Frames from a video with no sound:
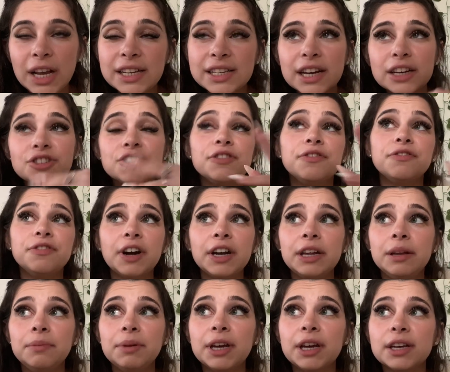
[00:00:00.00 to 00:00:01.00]
actually
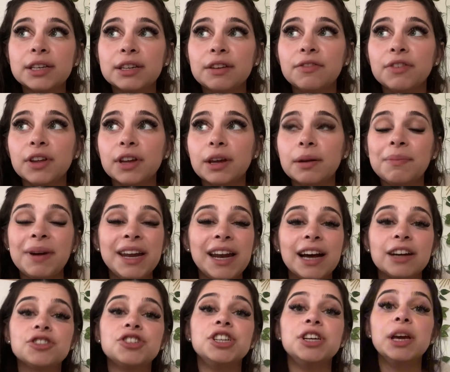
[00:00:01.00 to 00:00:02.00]
funny because I feel like it might
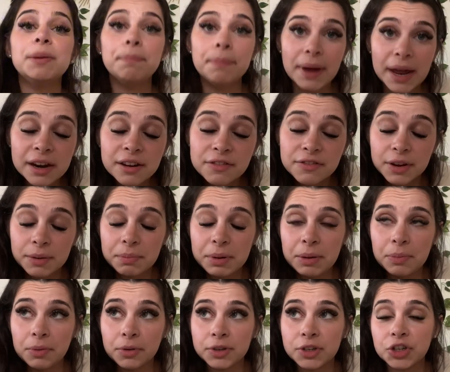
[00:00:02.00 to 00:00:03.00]
actually benefit
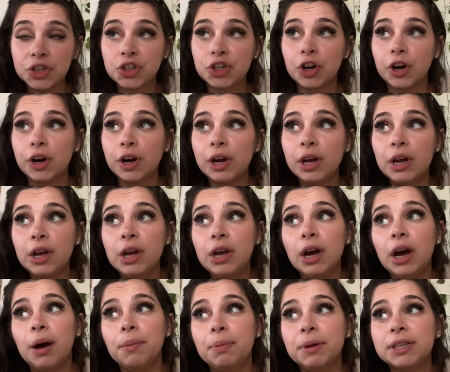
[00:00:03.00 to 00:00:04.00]
people to start
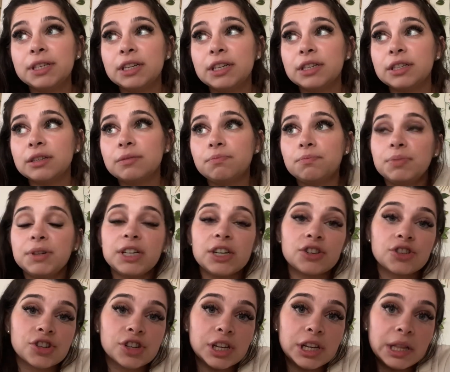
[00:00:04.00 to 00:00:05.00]
a business
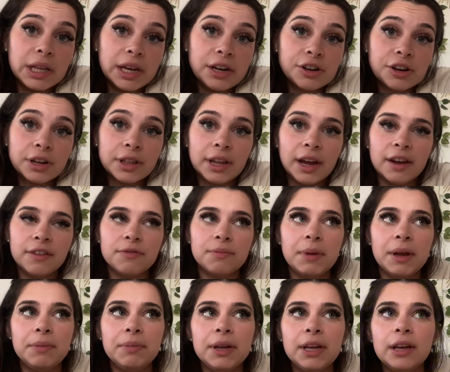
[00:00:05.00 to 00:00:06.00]
potentially later in life.
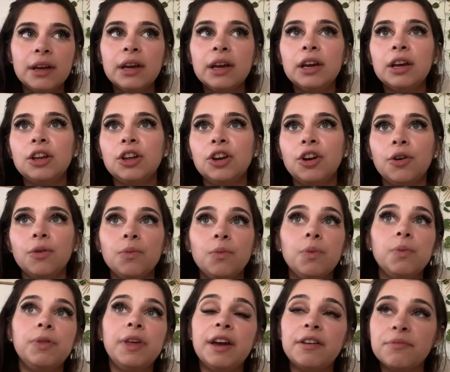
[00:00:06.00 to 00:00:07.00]
Maybe,
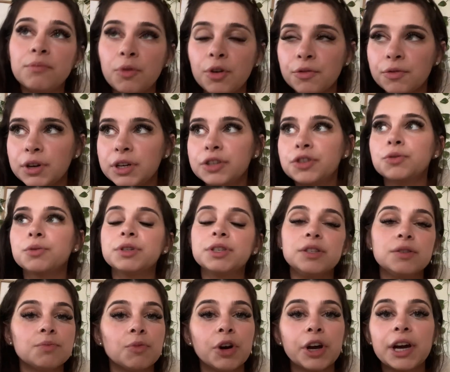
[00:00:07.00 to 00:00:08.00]
they have more
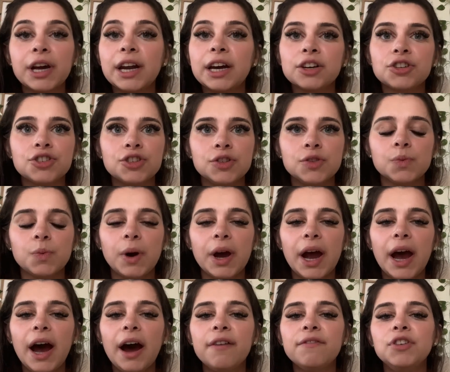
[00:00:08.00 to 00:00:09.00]
resources, more connections, what
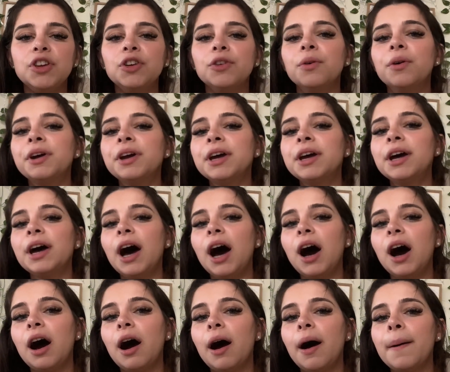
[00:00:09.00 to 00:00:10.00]
have you.
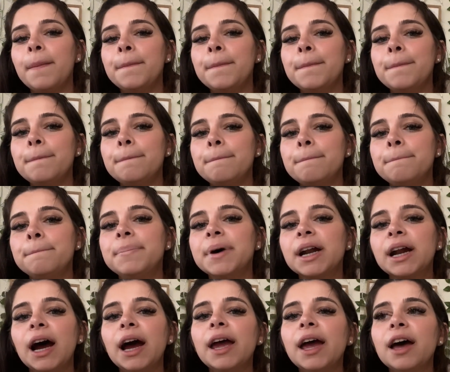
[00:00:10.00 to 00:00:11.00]

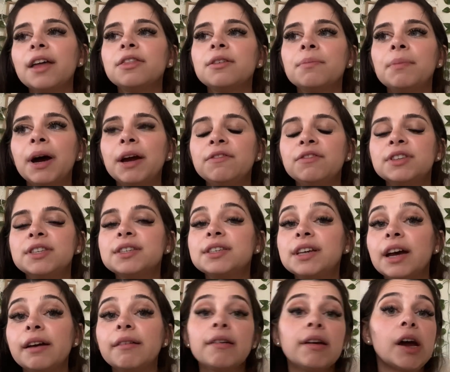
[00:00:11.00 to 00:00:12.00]
But I had the
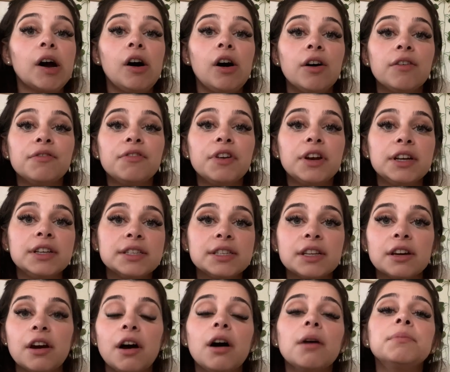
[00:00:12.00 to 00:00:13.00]
mindset and confidence
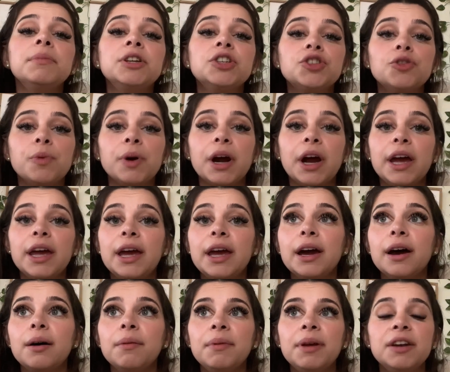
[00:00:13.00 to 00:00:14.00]
that got me to where I
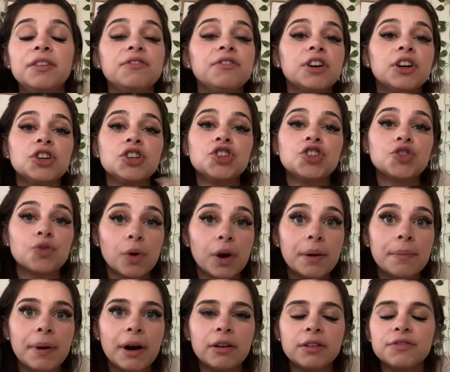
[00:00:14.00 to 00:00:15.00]
am in a very short
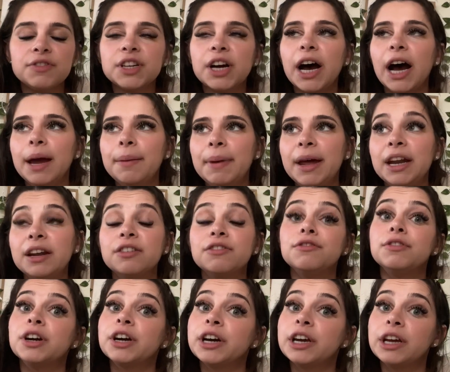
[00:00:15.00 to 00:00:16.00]
amount of time and at a
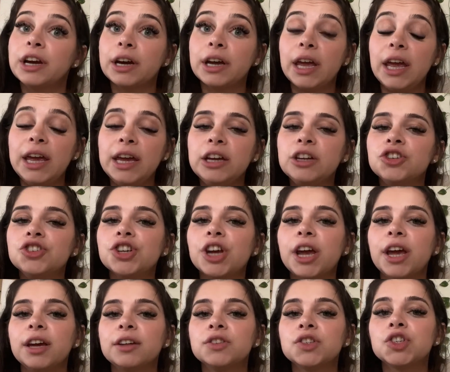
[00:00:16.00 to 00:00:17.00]
very young age.
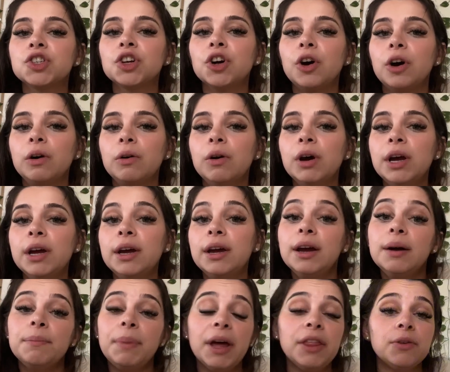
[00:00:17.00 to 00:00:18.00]
And so,
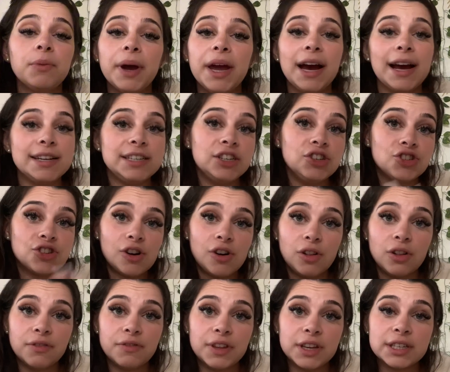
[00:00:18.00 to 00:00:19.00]
by the way, I teach
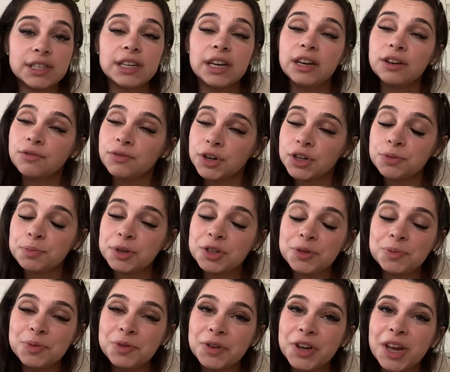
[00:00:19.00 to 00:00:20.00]
all of this in Rich
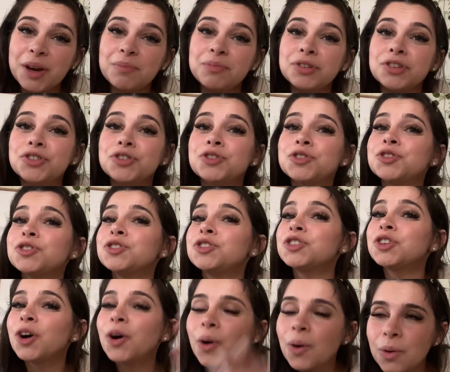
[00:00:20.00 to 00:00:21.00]
Bitch Bootcamp, which you should
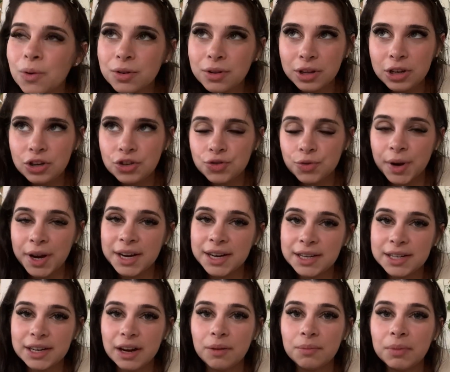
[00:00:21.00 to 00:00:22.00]
totally join
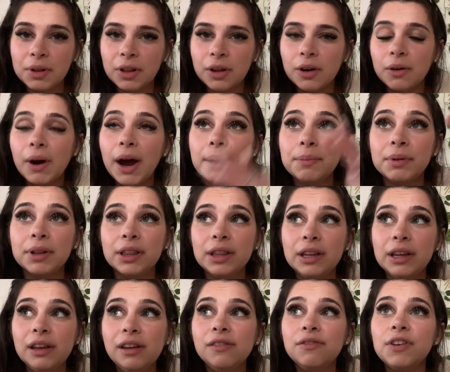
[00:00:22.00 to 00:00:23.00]
down below. I
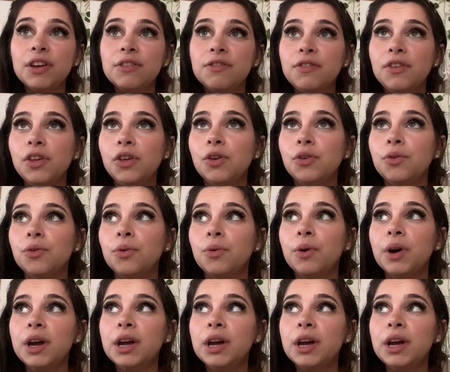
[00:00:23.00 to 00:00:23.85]
believe if you